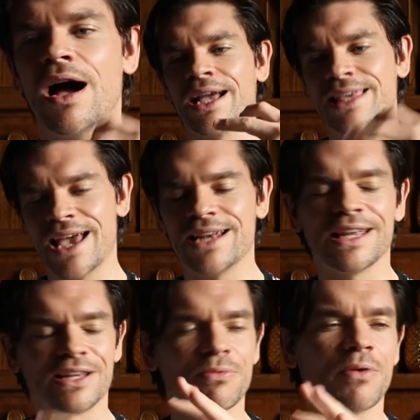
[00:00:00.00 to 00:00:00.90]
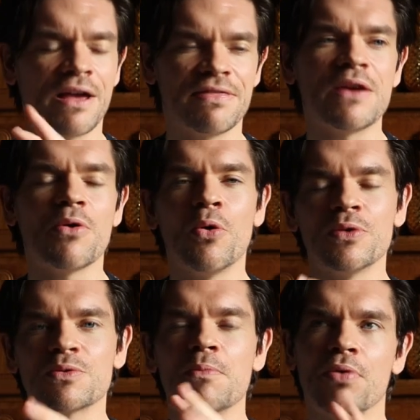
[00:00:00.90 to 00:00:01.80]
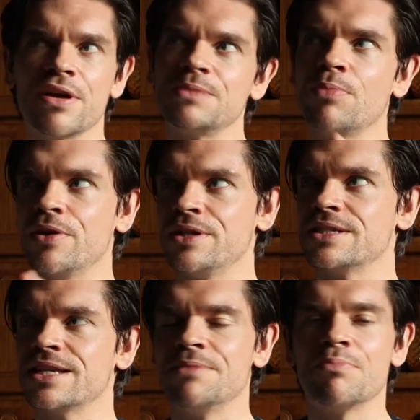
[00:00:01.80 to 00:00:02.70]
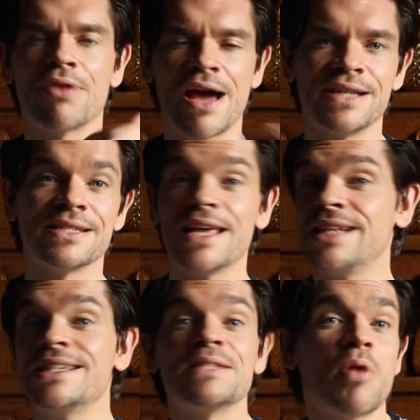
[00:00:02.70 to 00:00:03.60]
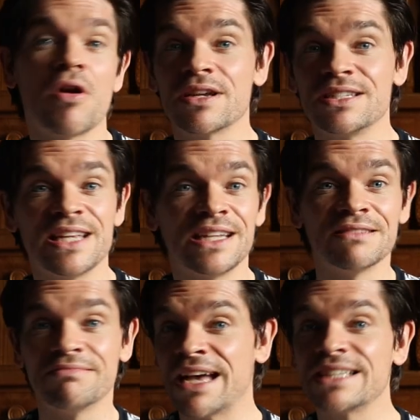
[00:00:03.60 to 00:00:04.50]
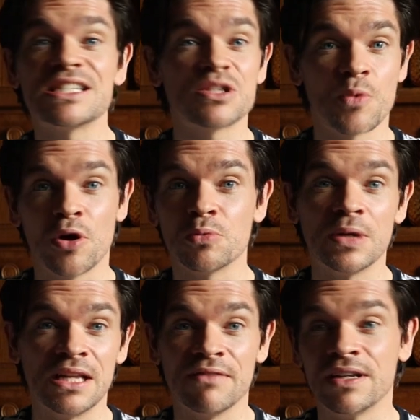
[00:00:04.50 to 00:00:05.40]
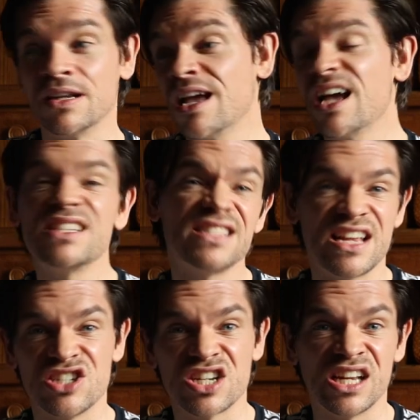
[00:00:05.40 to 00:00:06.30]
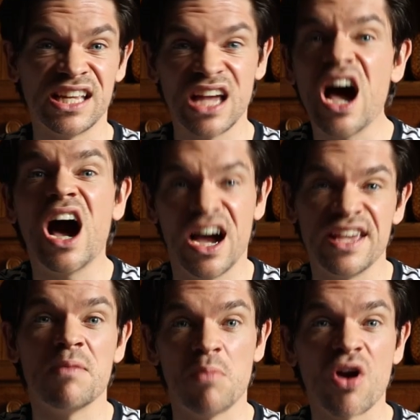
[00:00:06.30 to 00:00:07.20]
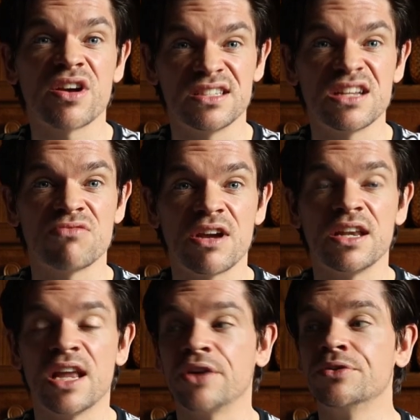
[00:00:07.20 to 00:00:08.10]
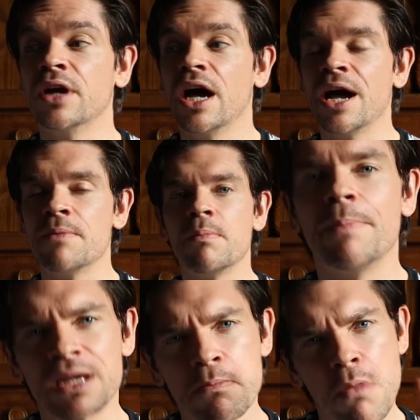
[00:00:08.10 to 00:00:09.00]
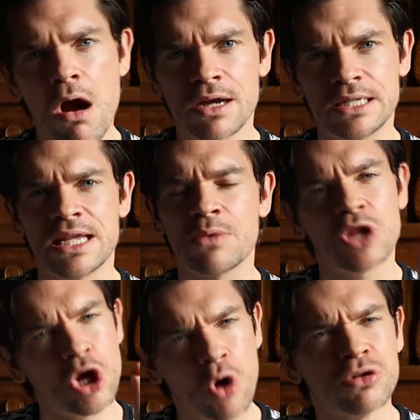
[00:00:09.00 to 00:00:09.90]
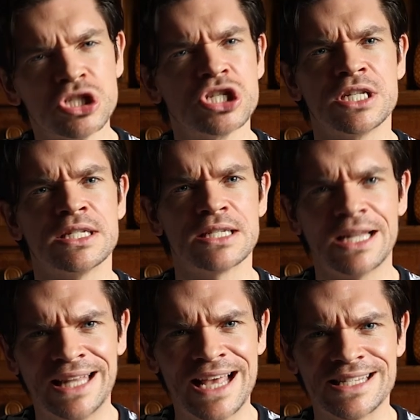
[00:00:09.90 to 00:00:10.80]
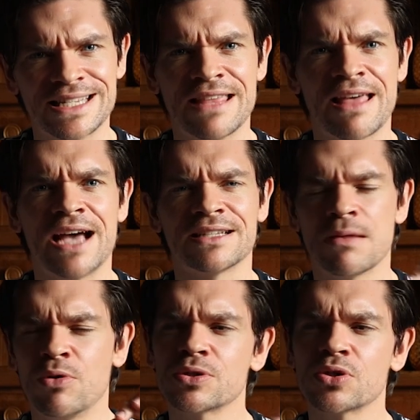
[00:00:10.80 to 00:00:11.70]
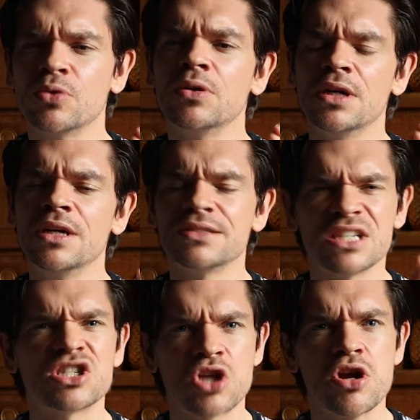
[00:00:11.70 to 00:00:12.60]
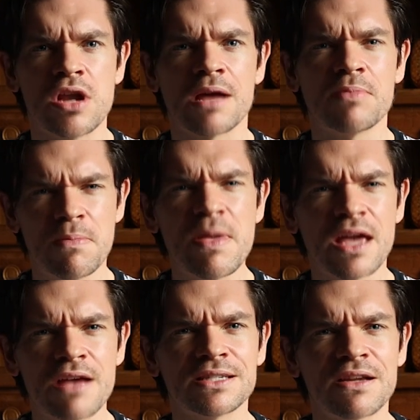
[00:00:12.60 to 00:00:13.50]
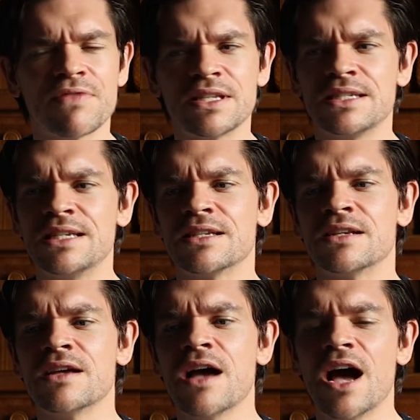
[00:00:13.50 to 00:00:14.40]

Again, like I think always with price points and brands, it is marketing. That is the world we live in. Essentially, I am marketing right now, um, but I'm marketing with a conscience. Let's say that. I'm also discerning. I'm gonna pick out stuff that's decent.